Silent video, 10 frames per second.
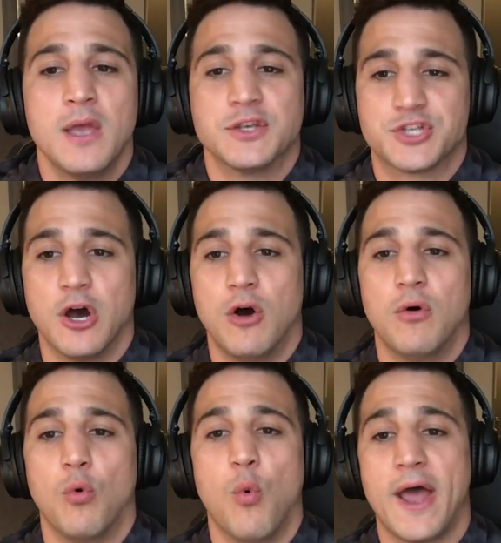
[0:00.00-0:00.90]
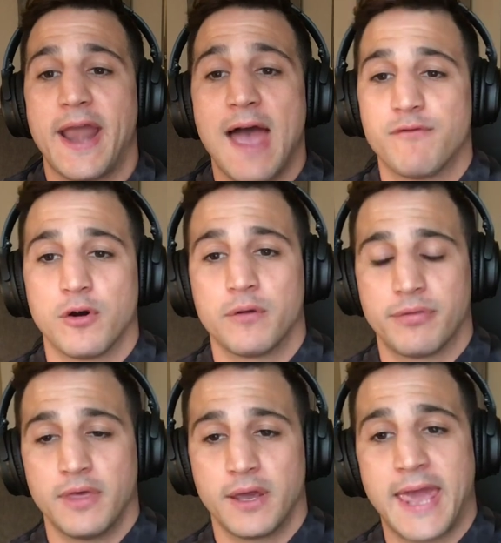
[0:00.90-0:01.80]
So whenever
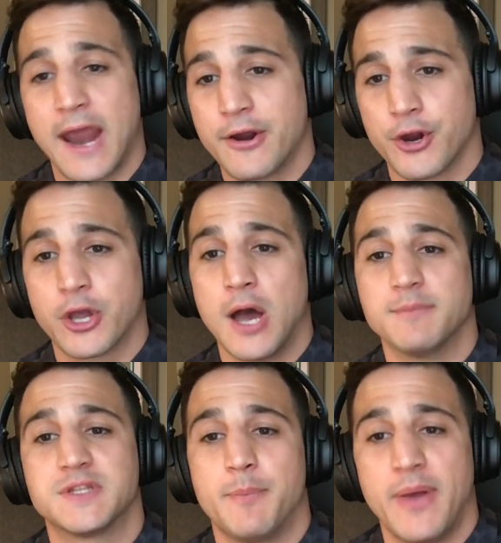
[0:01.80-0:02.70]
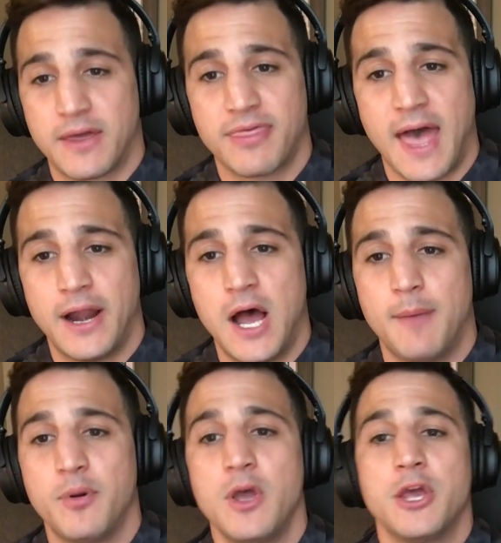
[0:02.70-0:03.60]
the carrier comes to pick that
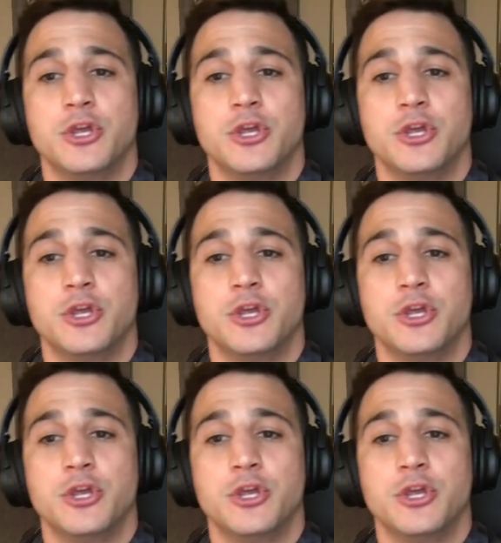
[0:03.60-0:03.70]
up,